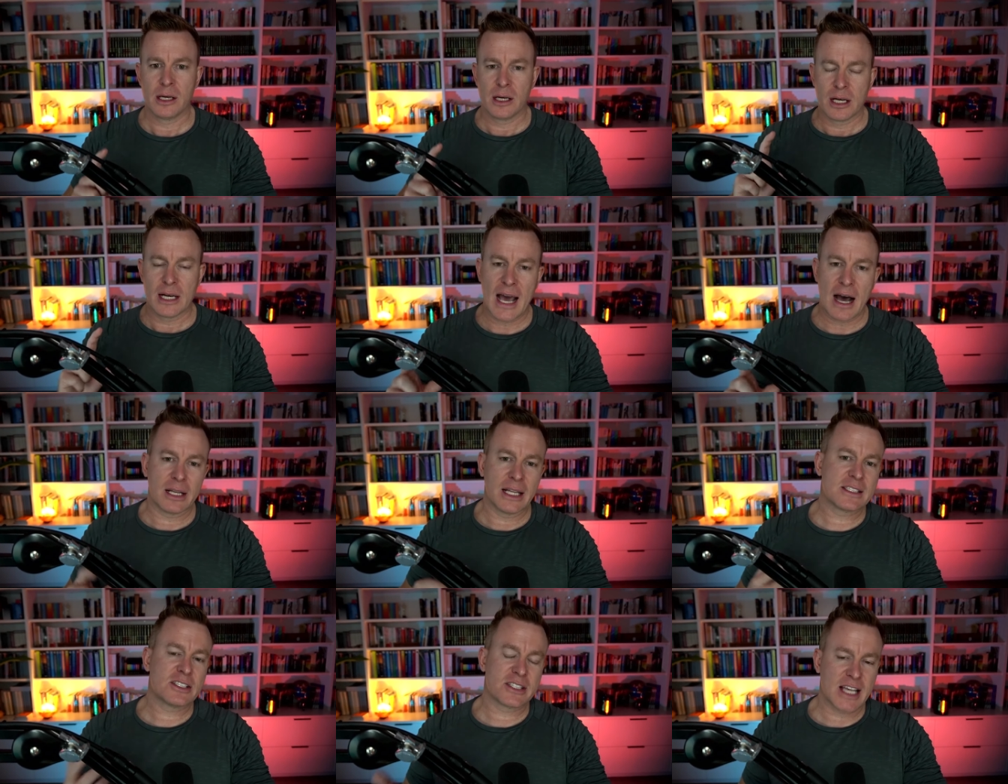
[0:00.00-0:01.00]
Now, let's
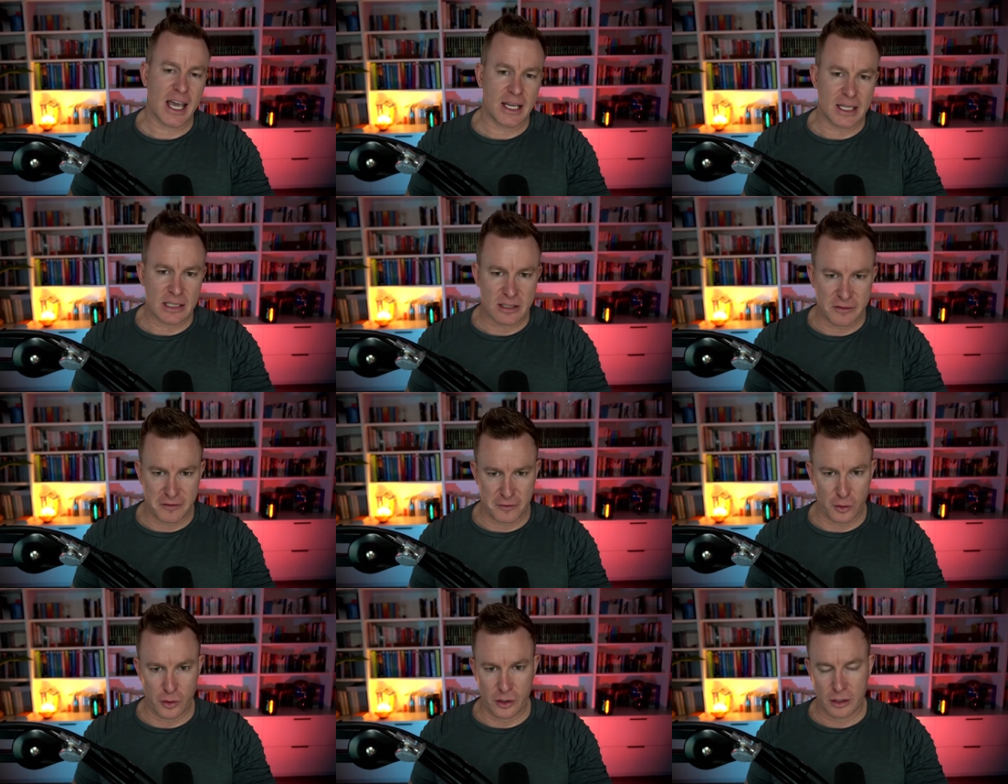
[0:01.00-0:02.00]
just say it's a
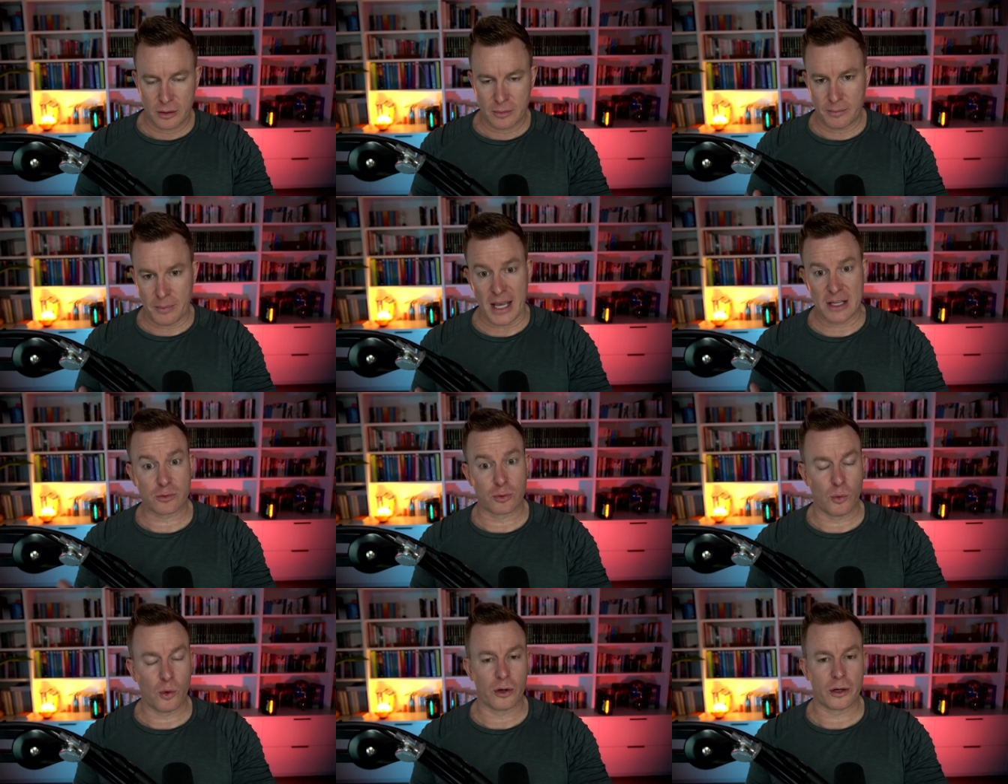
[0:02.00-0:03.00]
food-based
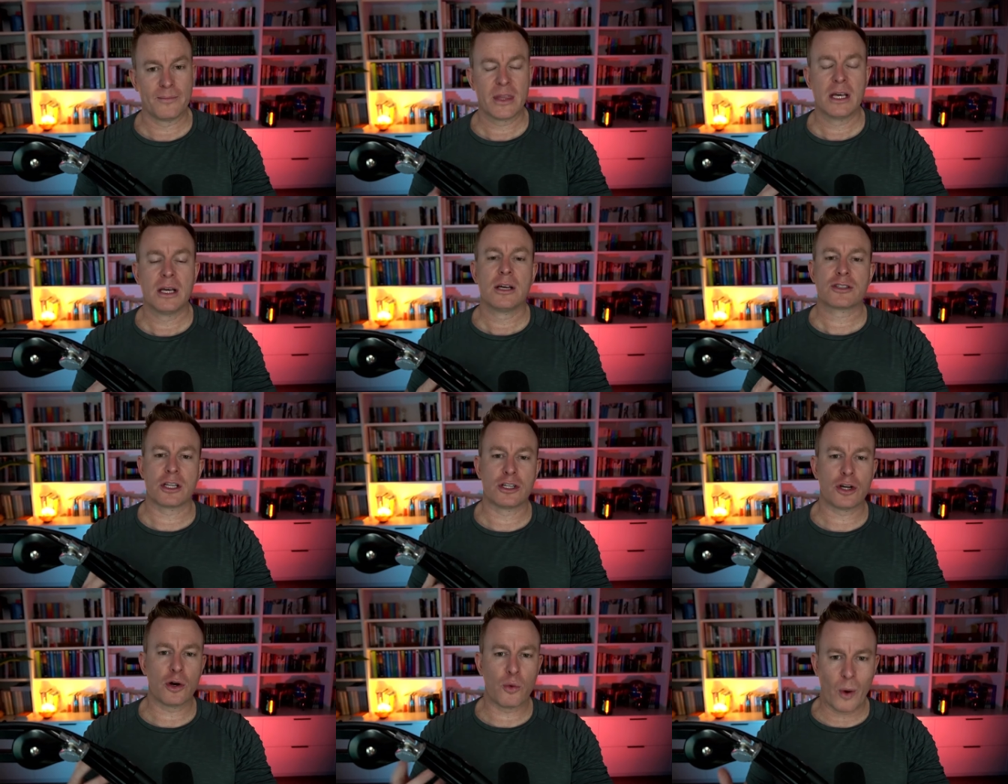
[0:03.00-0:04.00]
reward. So the
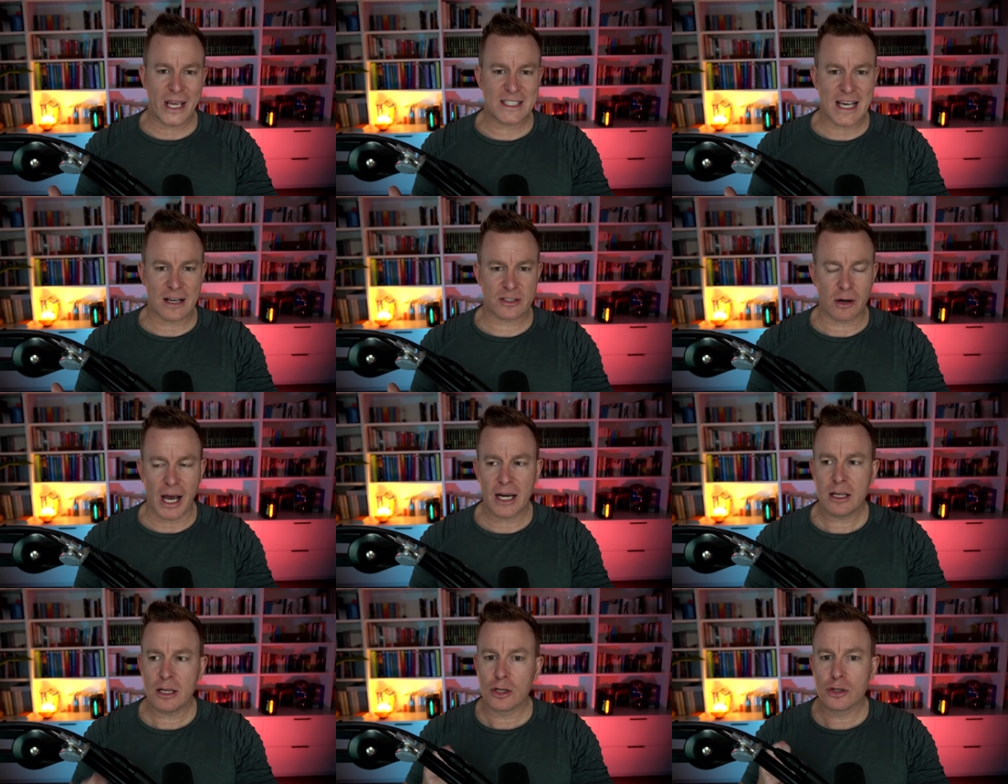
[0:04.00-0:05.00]
dog wheezes outside,
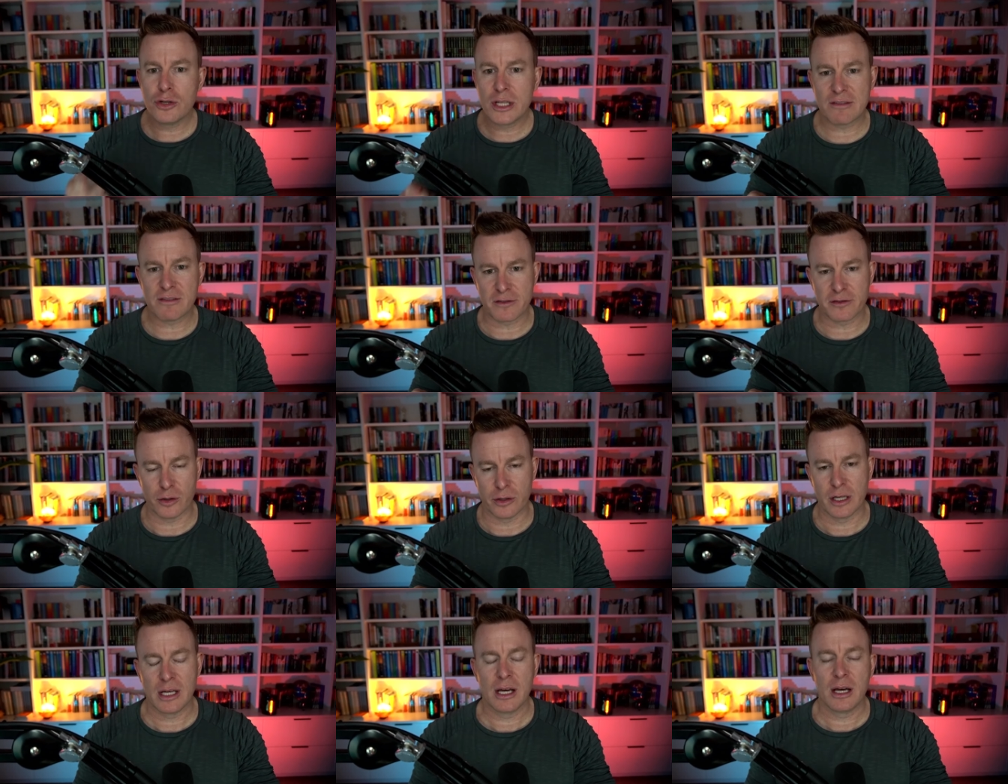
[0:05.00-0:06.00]
you give it food.
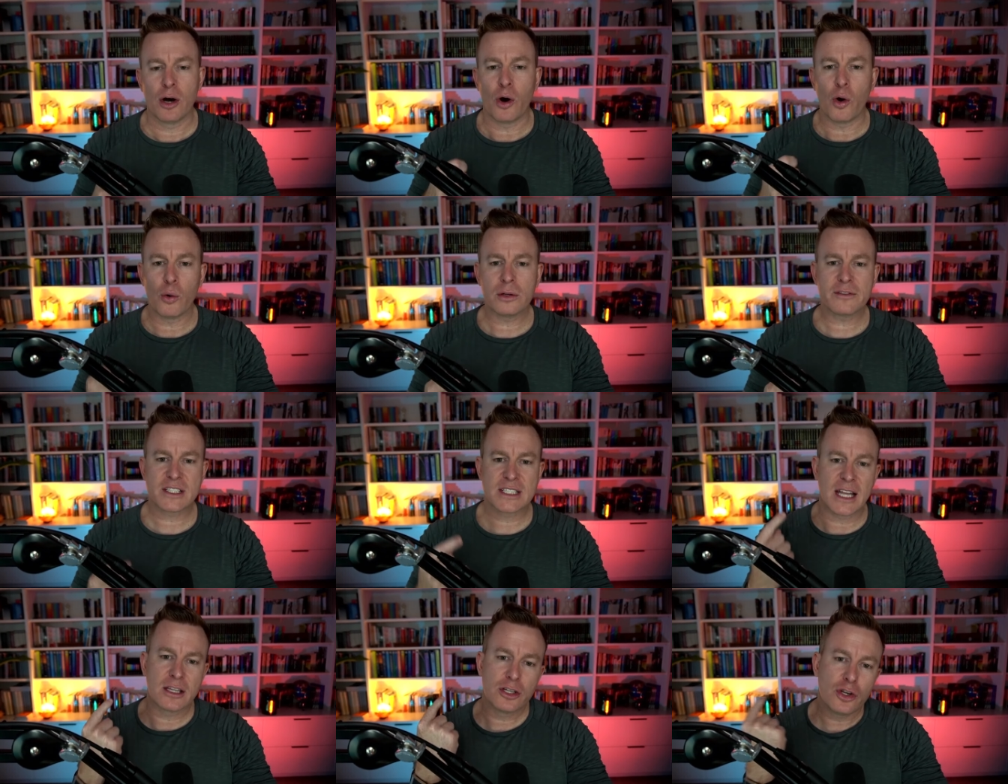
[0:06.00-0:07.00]
All of a
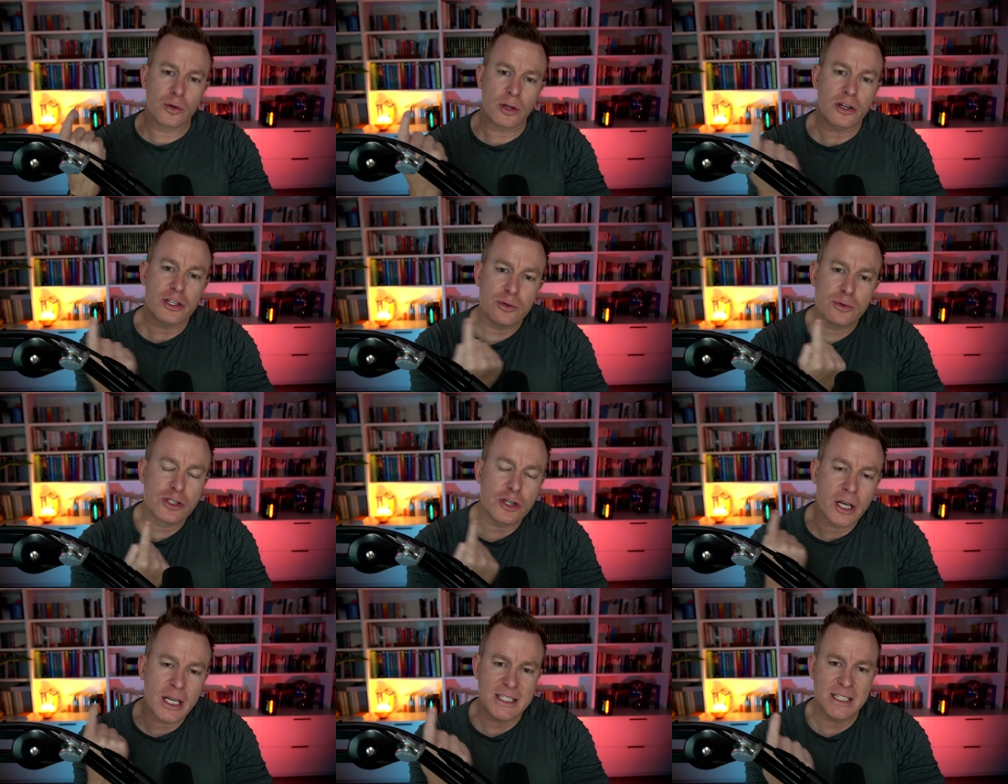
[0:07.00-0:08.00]
sudden, the neurological
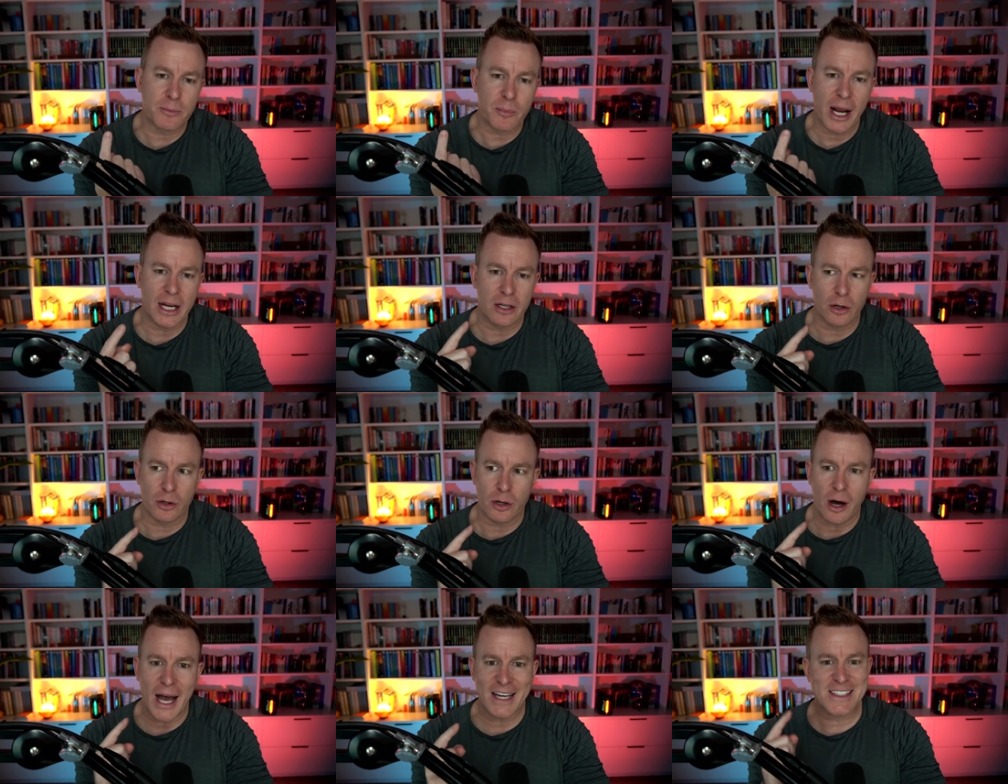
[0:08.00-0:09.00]
circuits in the brain go,
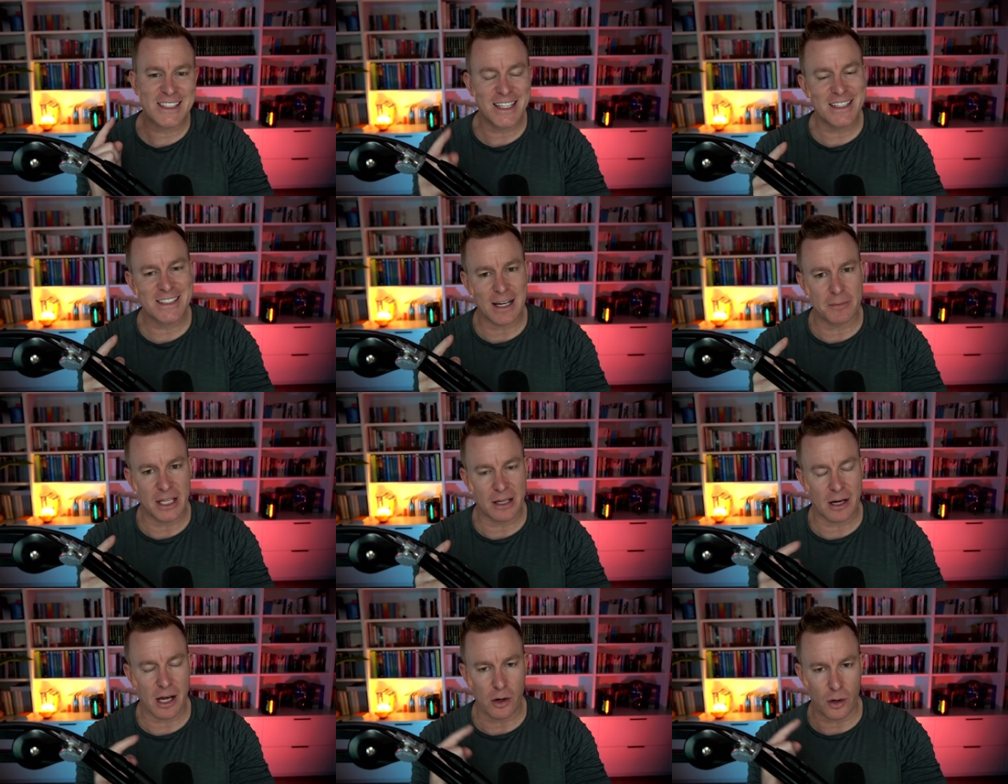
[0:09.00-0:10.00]
I just did something and
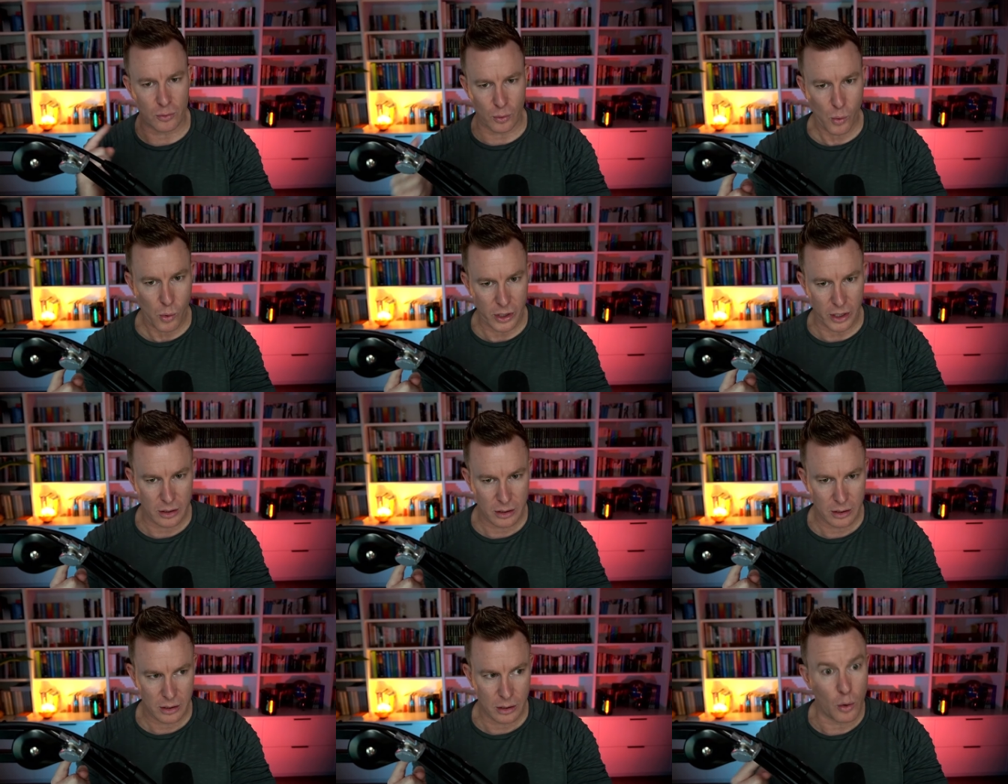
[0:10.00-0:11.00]
I got rewarded.
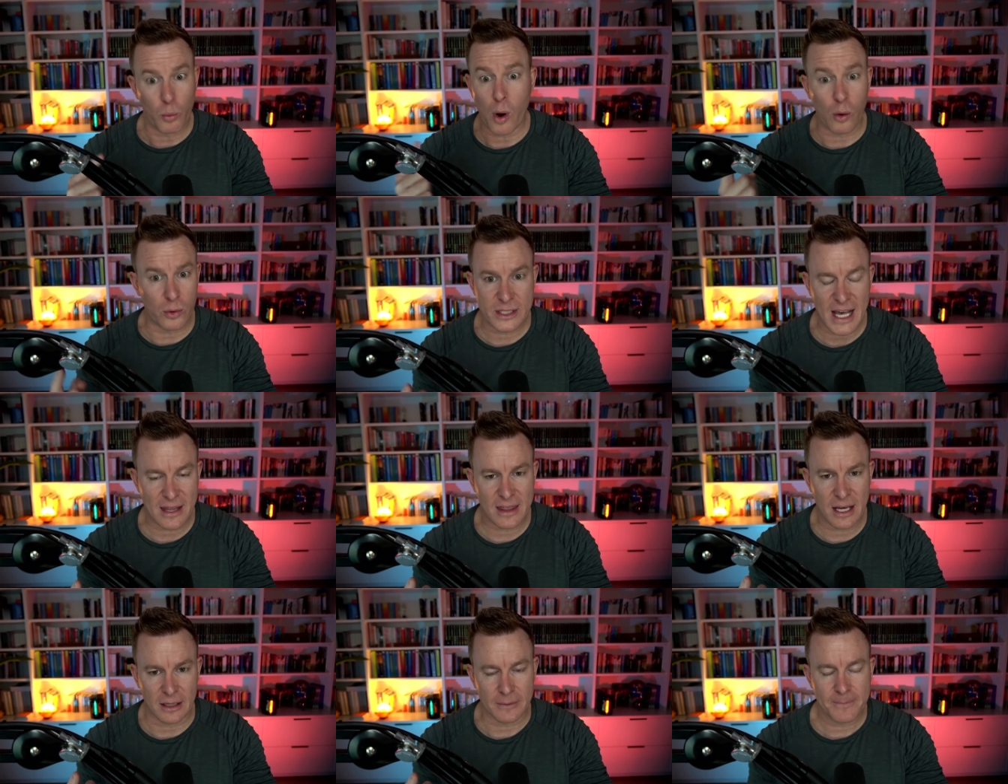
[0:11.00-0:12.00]
What was that thing?